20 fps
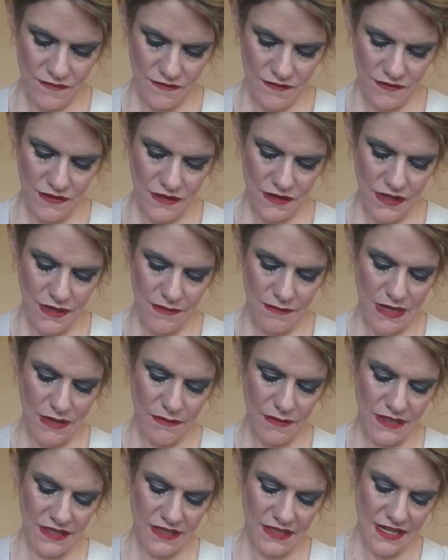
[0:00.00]
Oh, I made a
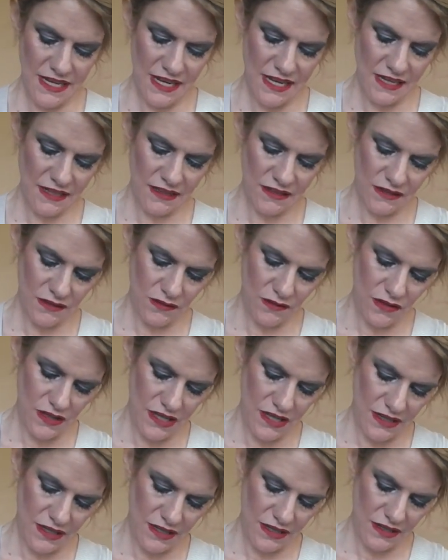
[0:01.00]
mistake, so all
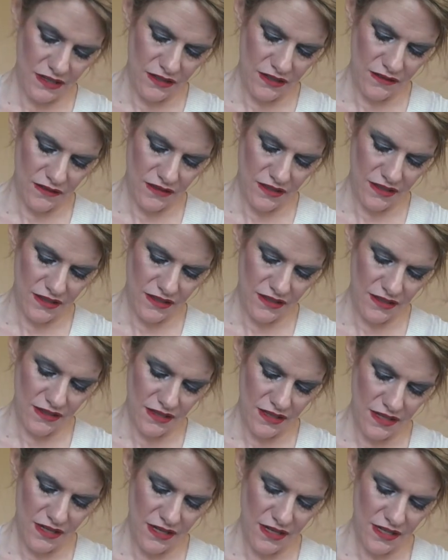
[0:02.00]
I can do is
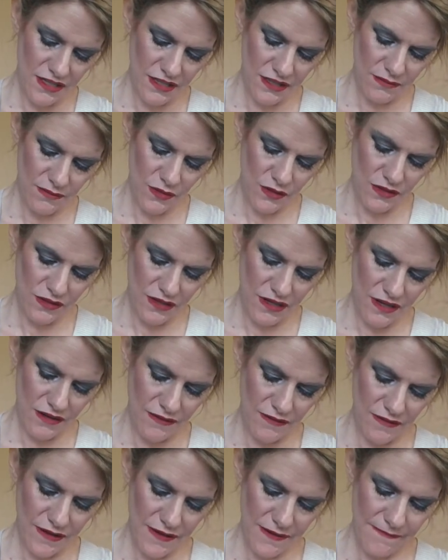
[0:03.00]
just smooth it out,
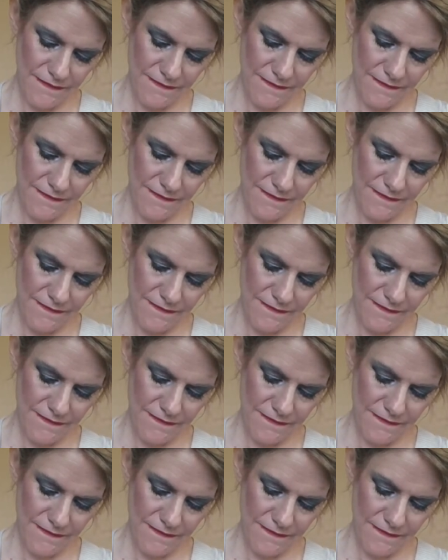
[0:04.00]
right?